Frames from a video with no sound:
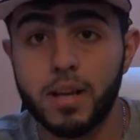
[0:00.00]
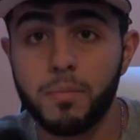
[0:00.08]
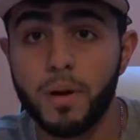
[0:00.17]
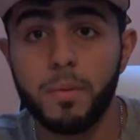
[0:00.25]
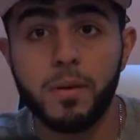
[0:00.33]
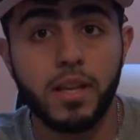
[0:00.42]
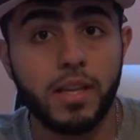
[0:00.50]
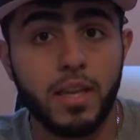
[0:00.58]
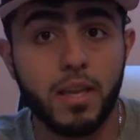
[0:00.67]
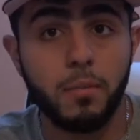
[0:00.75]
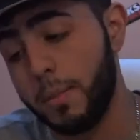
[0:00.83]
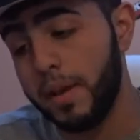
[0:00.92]
I'm probably gonna
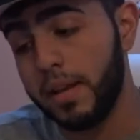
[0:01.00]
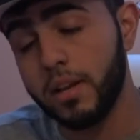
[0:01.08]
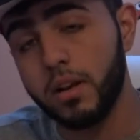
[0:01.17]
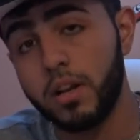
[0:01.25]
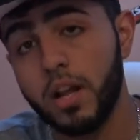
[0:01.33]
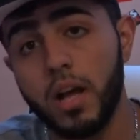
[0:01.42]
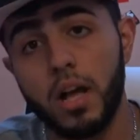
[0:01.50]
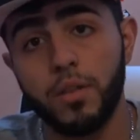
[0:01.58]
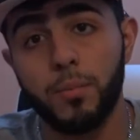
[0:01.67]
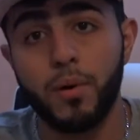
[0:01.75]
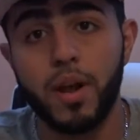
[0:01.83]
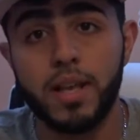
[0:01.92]
keep depending on
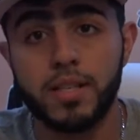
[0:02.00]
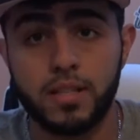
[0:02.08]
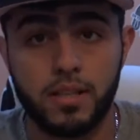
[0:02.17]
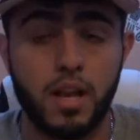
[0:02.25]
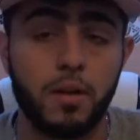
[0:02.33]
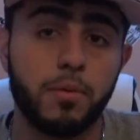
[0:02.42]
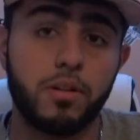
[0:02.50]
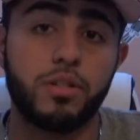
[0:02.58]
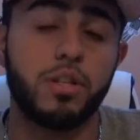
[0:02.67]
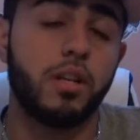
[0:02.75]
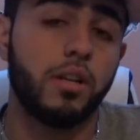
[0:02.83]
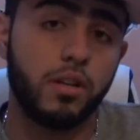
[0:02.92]
the price and how
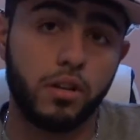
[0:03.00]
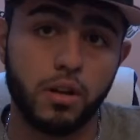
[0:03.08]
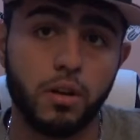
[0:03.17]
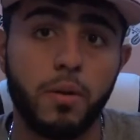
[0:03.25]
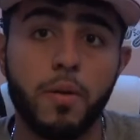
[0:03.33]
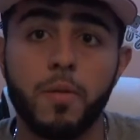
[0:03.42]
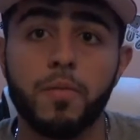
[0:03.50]
much and you know,